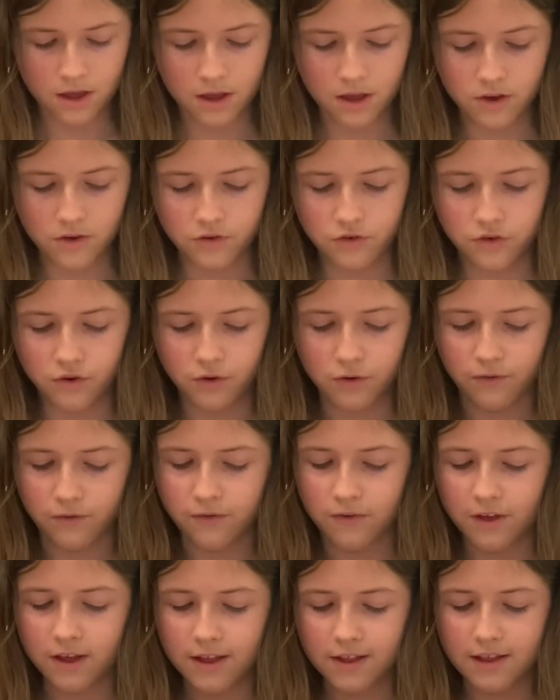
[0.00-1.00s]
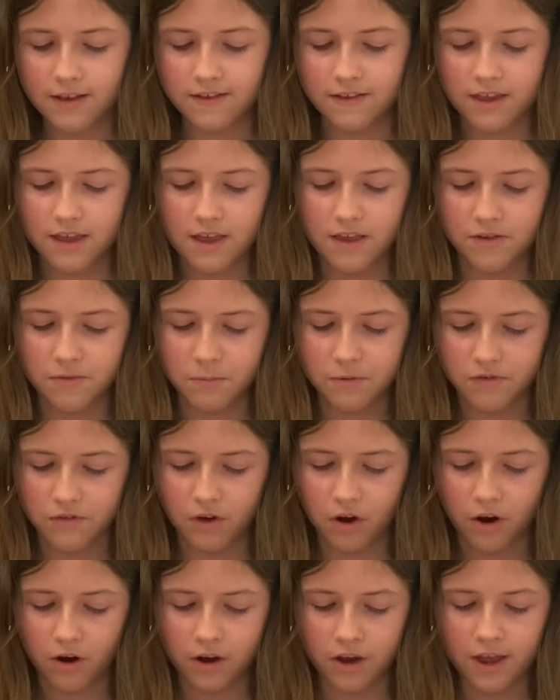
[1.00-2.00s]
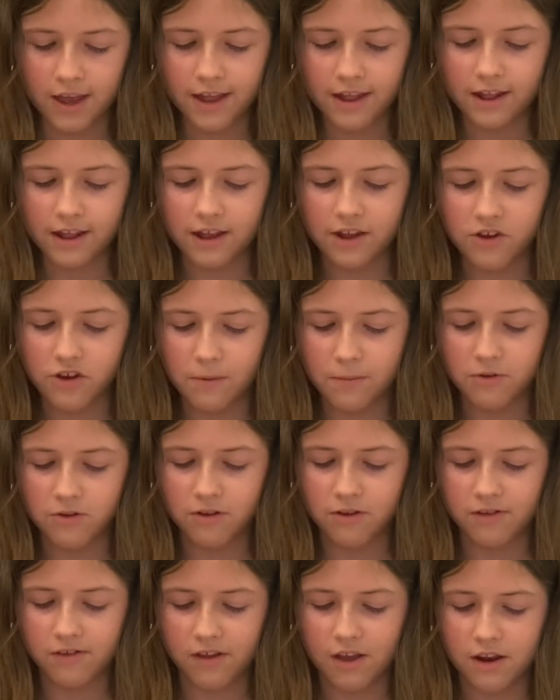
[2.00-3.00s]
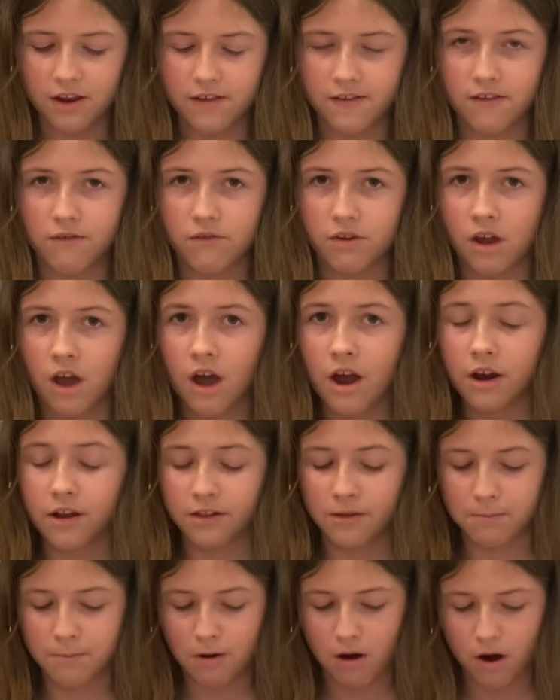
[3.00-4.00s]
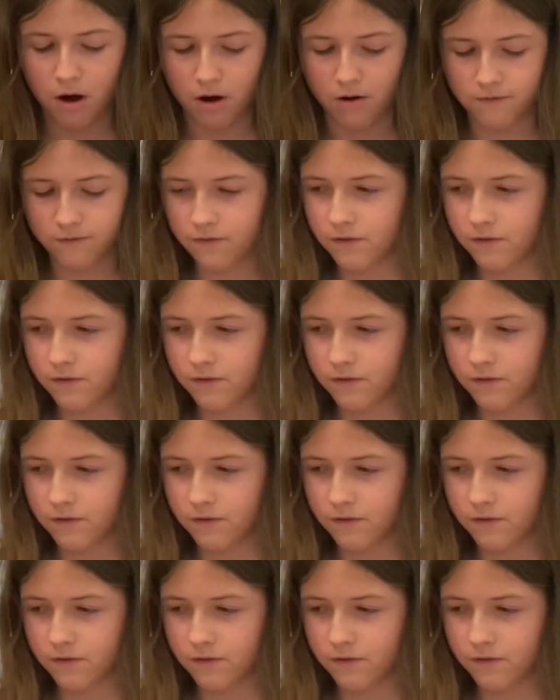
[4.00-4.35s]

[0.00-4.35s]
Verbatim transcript: Struve, this he is berserk. The Egyptian sun is even hotter than Perth.